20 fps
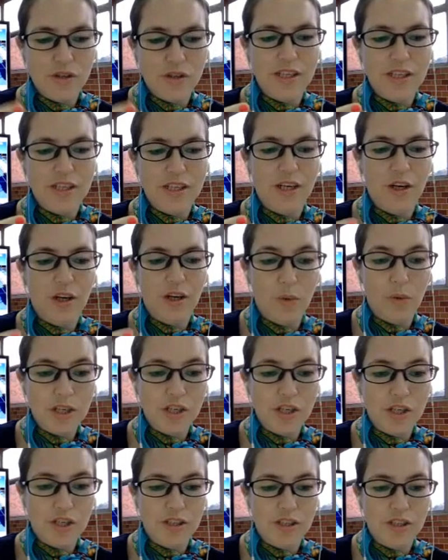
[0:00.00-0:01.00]

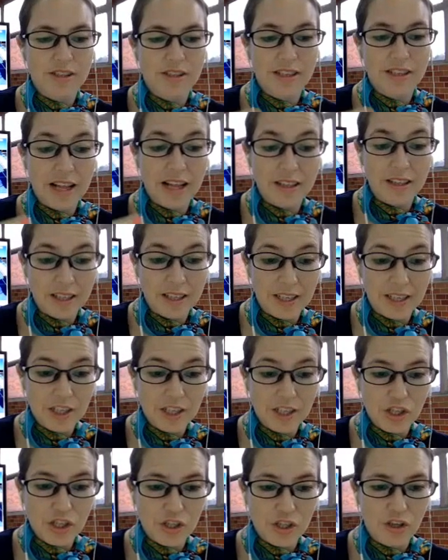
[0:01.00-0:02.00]
equation, the
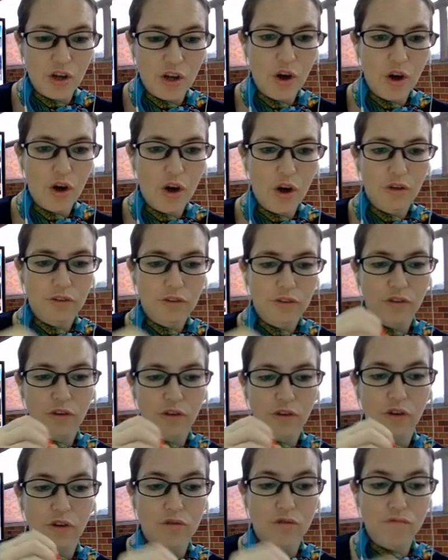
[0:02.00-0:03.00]
calculation, to
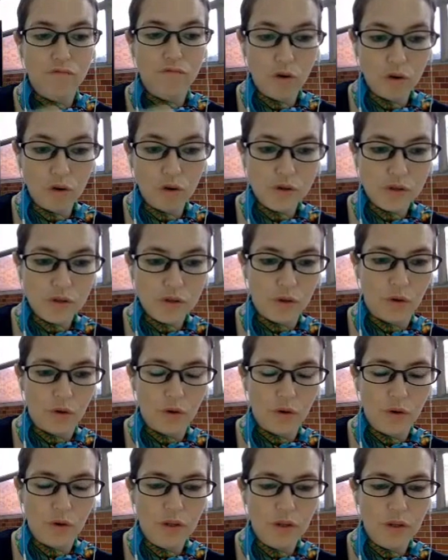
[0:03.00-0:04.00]
turn the raw
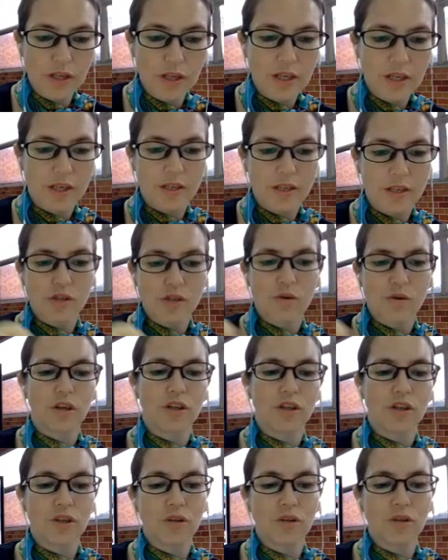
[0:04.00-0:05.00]
score into our
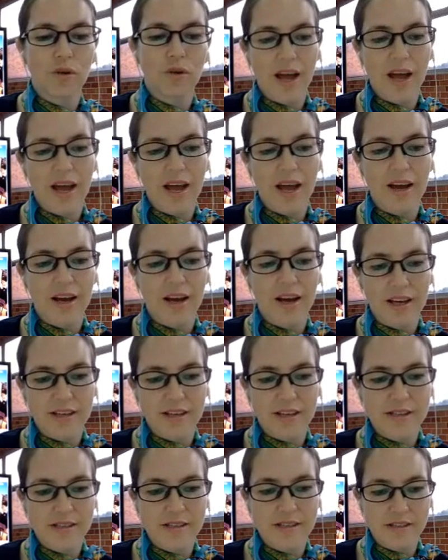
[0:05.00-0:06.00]
new
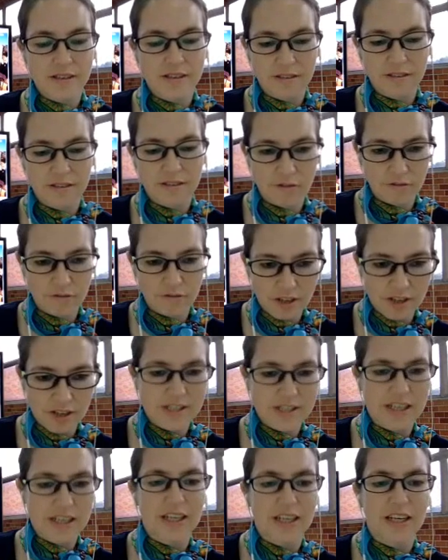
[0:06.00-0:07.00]
AIS
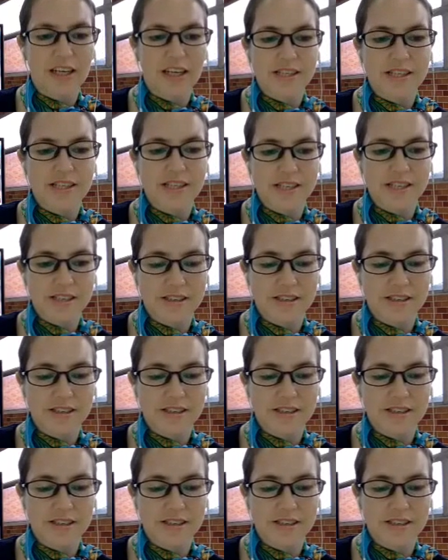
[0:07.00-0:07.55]
rearticulated